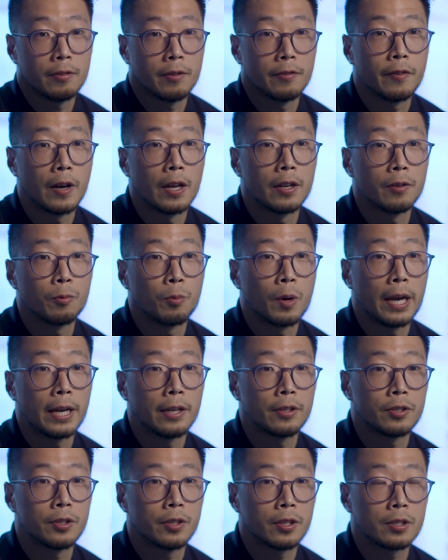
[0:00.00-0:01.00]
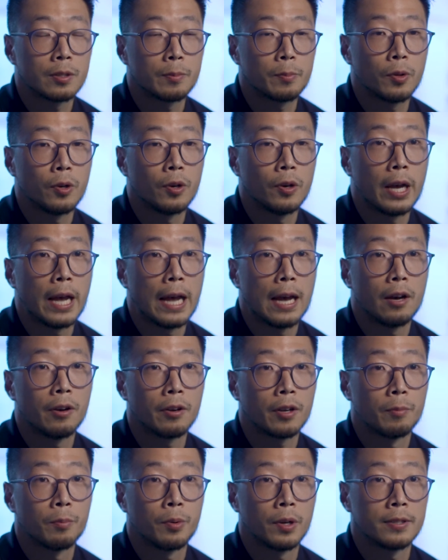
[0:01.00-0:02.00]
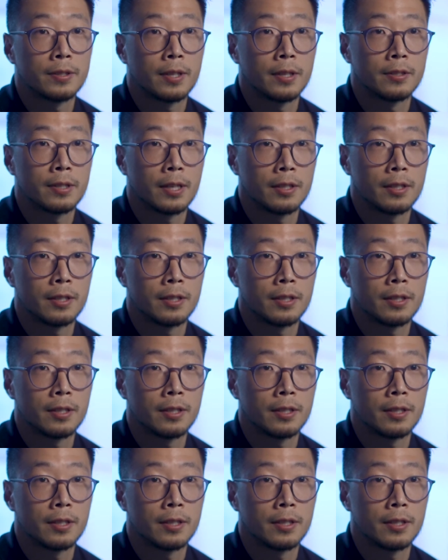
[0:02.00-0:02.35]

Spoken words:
fun way to explore how compressed sense